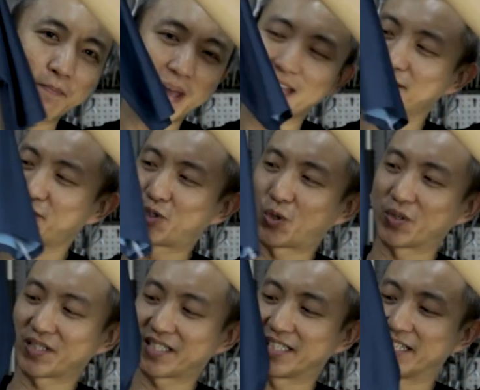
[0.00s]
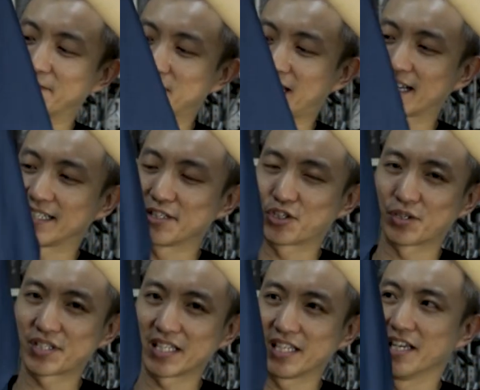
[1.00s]
men's short sleeve cycling
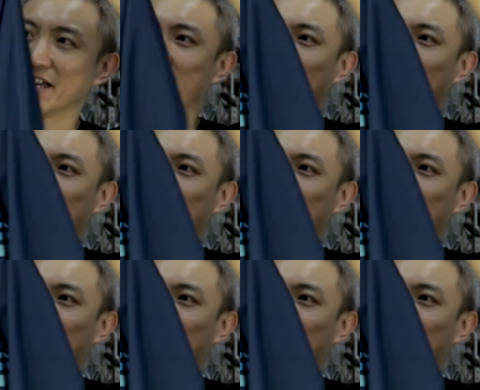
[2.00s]
jersey